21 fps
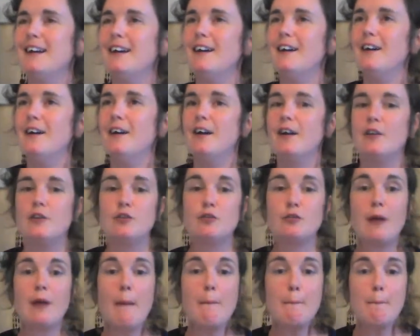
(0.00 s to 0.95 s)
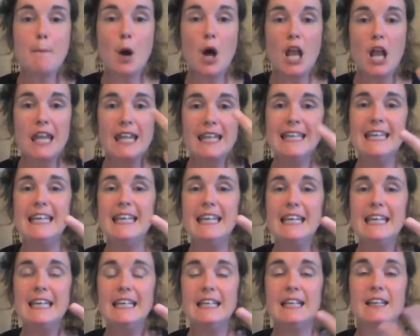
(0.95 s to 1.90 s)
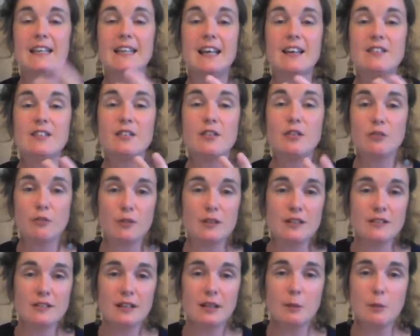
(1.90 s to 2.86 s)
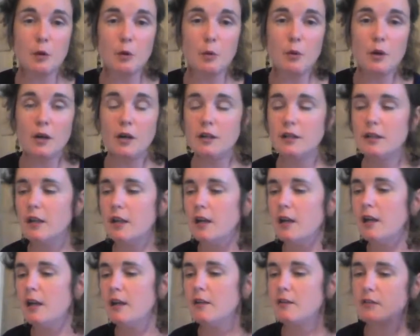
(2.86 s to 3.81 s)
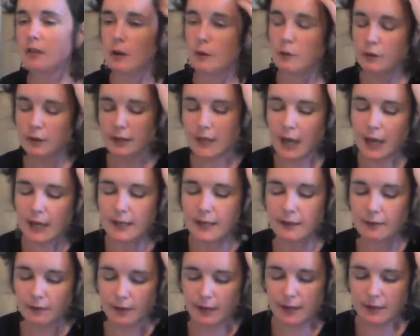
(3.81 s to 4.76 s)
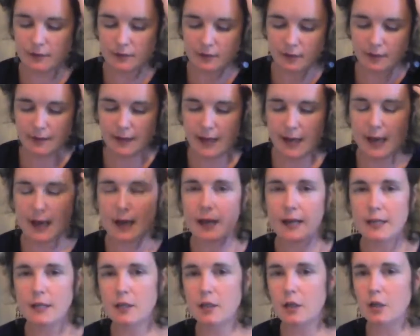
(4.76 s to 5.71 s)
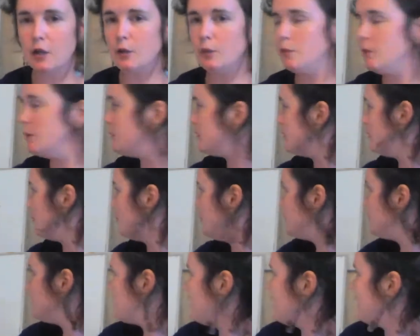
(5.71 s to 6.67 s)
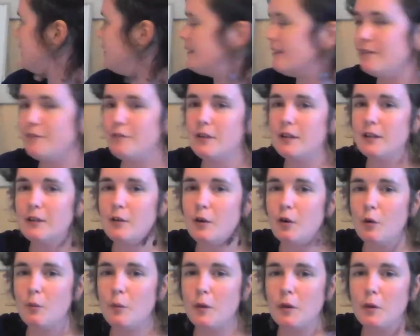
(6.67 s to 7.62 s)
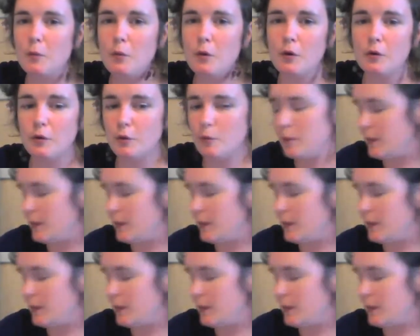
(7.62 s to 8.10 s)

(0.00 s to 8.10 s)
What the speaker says: trampoline, that's a three-syllable word. So the idea is that a haiku, which I have written up on the board up